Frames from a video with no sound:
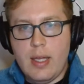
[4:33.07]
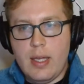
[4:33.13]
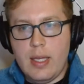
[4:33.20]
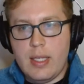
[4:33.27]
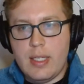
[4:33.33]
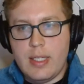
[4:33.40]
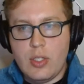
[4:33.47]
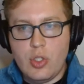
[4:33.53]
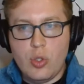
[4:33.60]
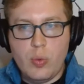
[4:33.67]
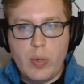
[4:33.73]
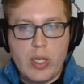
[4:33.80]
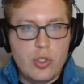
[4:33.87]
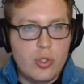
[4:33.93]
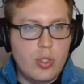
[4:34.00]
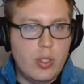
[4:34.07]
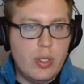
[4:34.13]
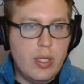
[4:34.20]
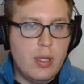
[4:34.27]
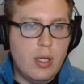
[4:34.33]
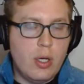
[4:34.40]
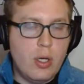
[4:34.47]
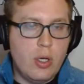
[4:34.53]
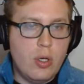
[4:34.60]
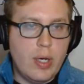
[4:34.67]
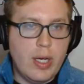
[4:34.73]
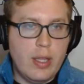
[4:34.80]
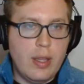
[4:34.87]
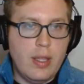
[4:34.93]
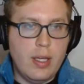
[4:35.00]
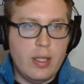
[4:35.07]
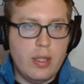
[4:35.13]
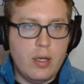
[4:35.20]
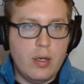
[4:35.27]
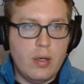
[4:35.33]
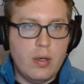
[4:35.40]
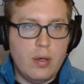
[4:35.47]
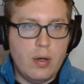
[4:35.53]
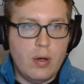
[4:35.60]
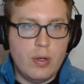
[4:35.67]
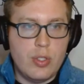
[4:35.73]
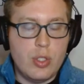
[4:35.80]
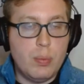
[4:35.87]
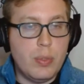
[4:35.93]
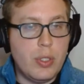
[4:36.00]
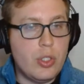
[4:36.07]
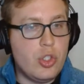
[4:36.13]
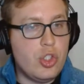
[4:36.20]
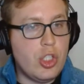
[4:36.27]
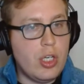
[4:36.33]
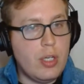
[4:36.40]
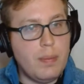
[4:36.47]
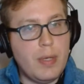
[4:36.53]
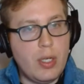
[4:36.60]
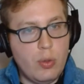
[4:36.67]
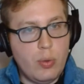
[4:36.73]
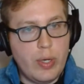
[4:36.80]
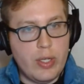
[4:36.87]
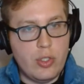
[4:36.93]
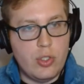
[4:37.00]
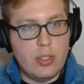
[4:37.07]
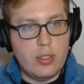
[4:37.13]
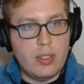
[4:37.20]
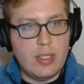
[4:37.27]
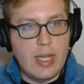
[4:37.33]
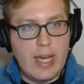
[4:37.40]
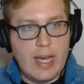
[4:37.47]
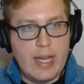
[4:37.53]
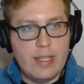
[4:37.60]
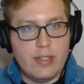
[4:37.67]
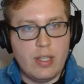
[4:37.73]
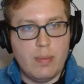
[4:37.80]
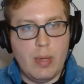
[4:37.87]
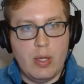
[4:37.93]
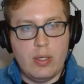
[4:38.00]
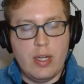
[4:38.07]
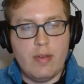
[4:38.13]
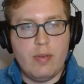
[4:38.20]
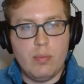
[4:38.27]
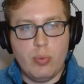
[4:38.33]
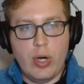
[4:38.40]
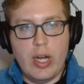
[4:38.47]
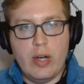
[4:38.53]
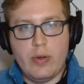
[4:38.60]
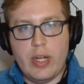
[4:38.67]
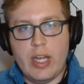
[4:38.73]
Situationally, though, I think there are some legitimate questions to ask about Devin Brown